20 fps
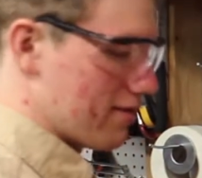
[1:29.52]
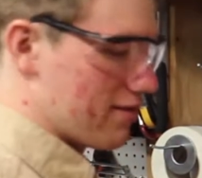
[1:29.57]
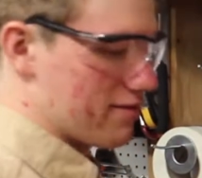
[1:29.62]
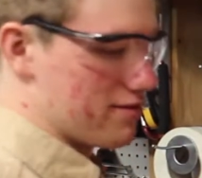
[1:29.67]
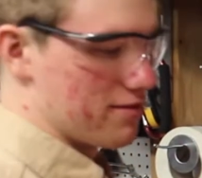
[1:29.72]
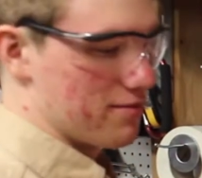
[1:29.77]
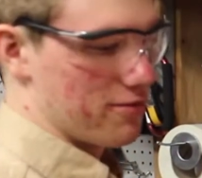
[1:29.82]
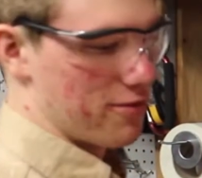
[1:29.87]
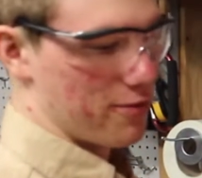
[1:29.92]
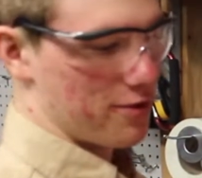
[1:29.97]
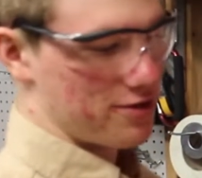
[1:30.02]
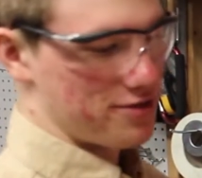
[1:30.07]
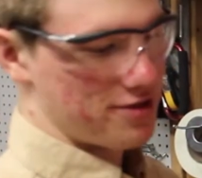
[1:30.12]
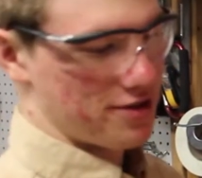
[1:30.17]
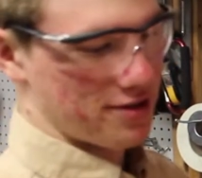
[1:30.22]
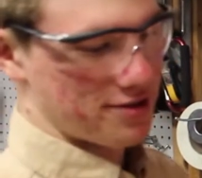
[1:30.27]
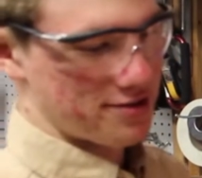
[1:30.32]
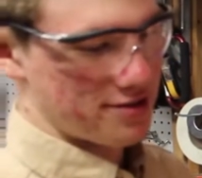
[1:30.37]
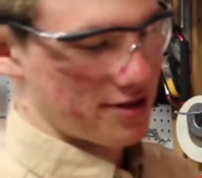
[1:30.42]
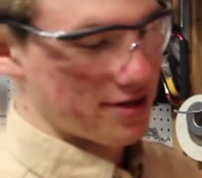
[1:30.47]
some
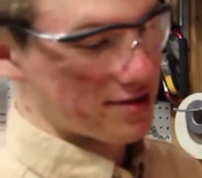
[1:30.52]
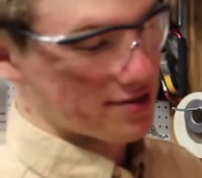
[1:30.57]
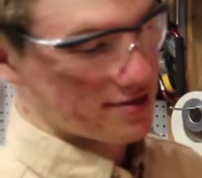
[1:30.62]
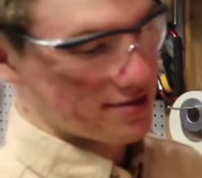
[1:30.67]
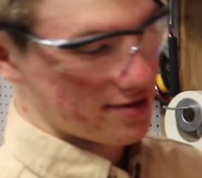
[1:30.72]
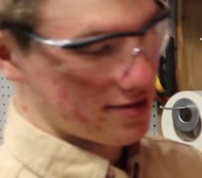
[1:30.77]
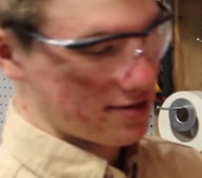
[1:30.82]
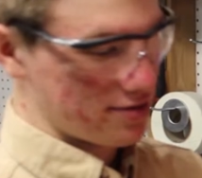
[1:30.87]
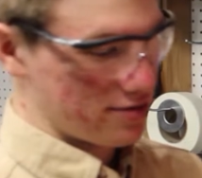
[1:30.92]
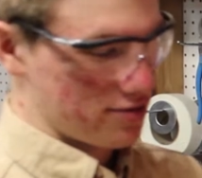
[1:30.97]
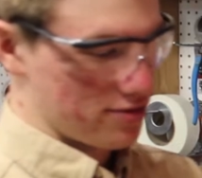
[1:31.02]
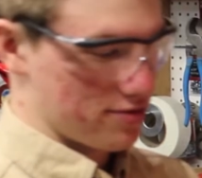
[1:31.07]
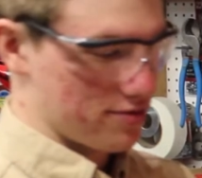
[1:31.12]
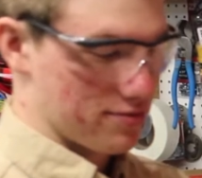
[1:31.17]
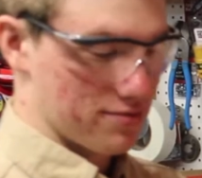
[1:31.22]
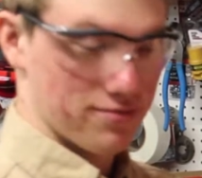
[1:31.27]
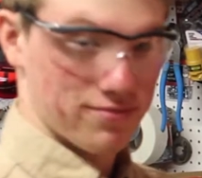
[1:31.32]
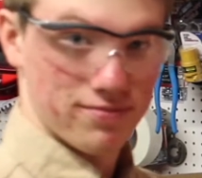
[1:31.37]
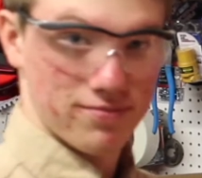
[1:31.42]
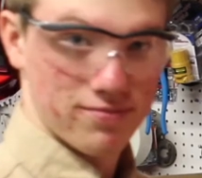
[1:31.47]
3/16 inch
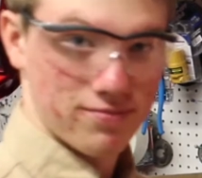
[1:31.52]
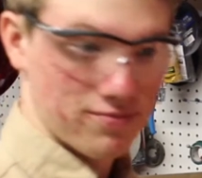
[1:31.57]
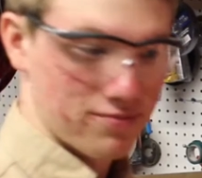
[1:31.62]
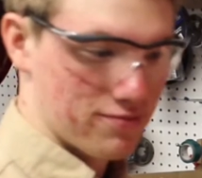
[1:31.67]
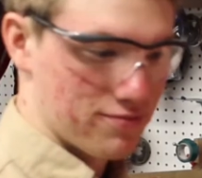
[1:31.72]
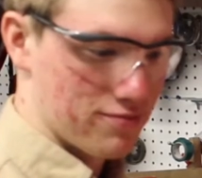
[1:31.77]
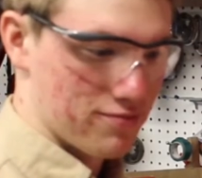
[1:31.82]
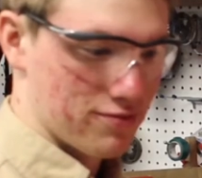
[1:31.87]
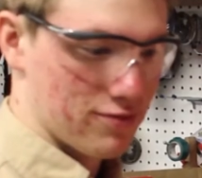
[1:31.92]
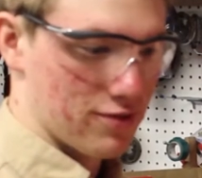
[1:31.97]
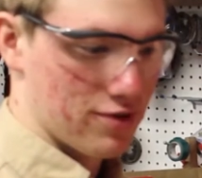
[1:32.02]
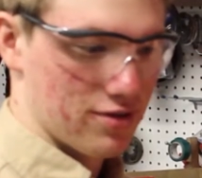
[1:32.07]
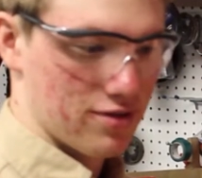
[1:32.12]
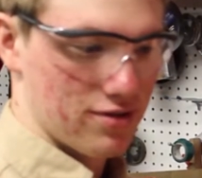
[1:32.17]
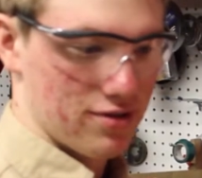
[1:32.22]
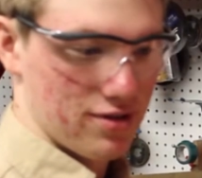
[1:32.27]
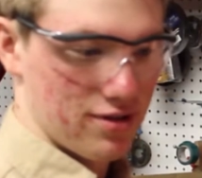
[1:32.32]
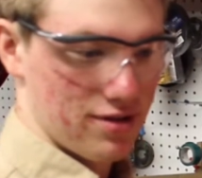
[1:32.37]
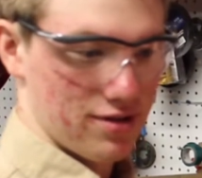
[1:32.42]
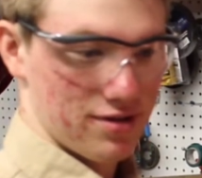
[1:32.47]

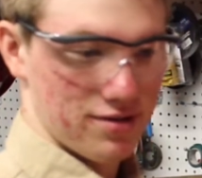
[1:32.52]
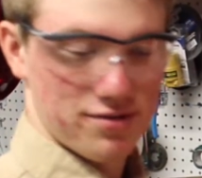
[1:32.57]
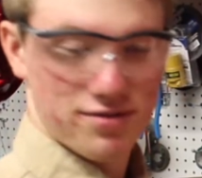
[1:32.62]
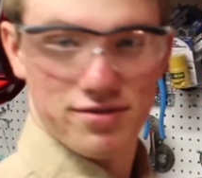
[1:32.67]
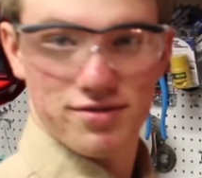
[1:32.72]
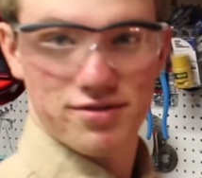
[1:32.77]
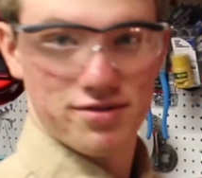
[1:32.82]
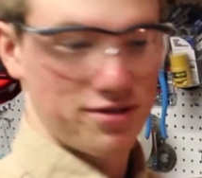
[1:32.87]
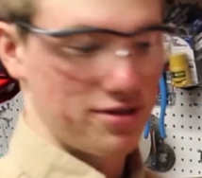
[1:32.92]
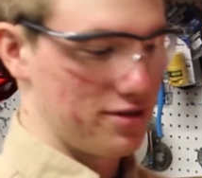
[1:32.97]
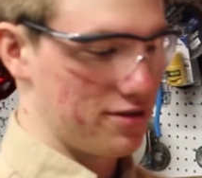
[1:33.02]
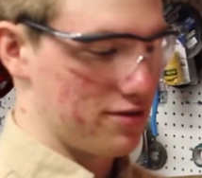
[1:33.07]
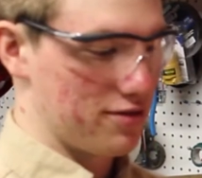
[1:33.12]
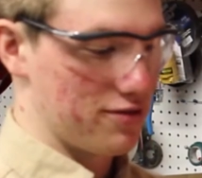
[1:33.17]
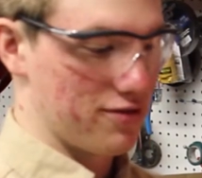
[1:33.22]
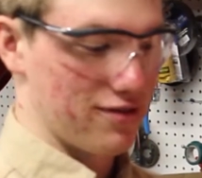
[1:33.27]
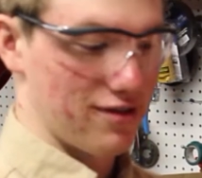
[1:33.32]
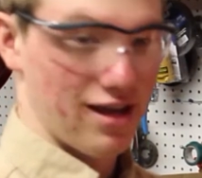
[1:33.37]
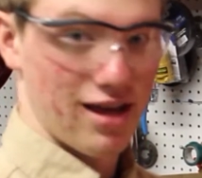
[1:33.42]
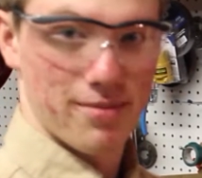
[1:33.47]
steel
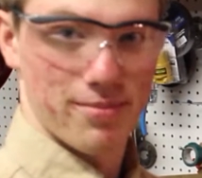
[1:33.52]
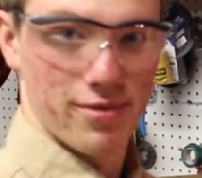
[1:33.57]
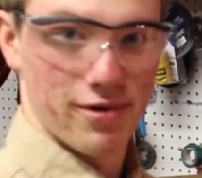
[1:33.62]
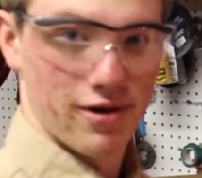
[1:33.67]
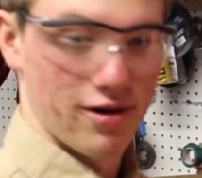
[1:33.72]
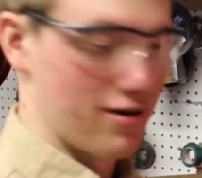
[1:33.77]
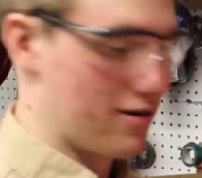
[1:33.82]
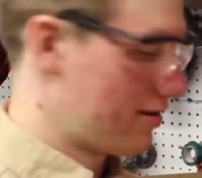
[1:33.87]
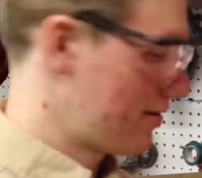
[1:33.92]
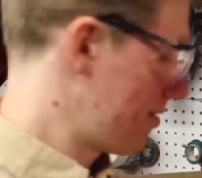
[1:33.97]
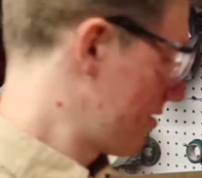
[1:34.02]
flat bar.